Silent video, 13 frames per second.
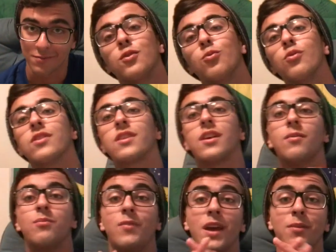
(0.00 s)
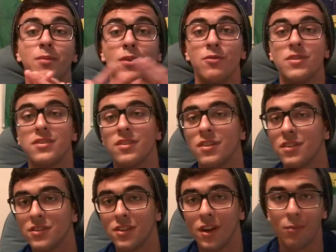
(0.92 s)
The World Cup made me
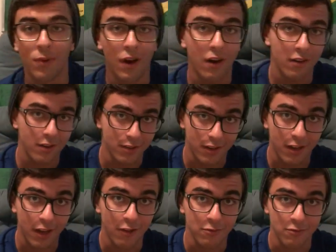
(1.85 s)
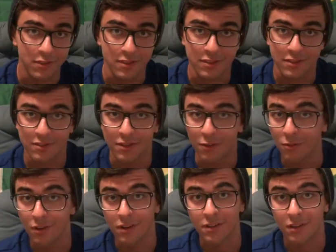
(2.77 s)
research about the countries that
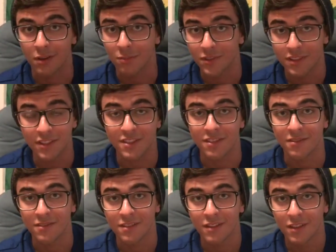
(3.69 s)
were in the competition,